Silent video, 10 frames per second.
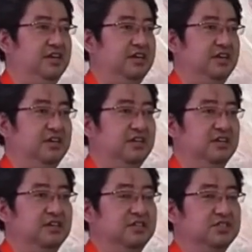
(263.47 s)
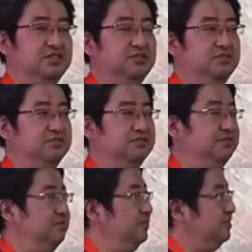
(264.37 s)
So
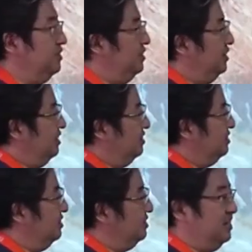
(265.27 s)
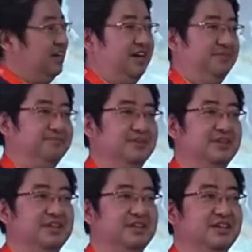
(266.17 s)
at this time,
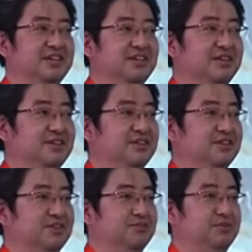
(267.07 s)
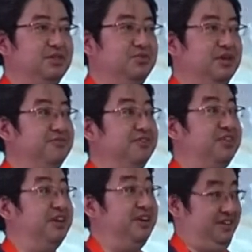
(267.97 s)
we do everything.
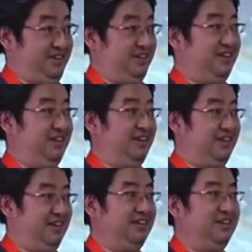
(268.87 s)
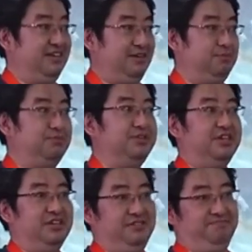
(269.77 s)
Everybody
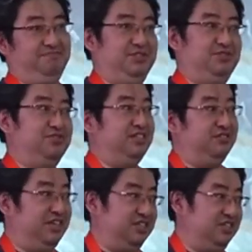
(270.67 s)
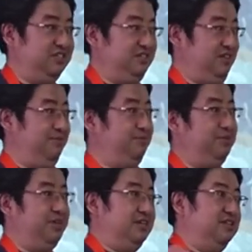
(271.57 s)
tried to catch it, everybody cooked it,
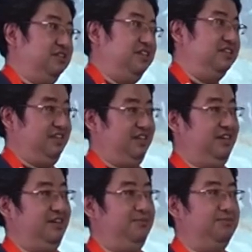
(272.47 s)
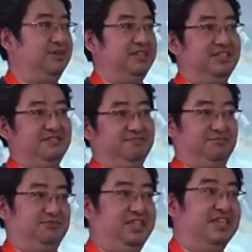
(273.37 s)
everybody yet.
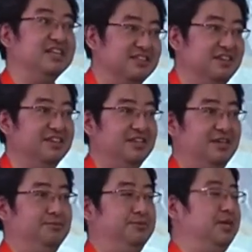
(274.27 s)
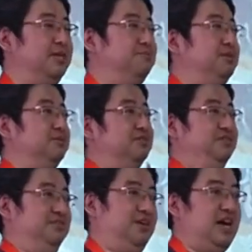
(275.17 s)
Everybody build houses
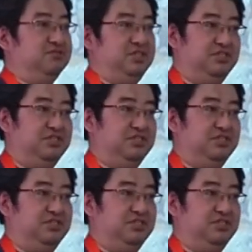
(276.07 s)
together.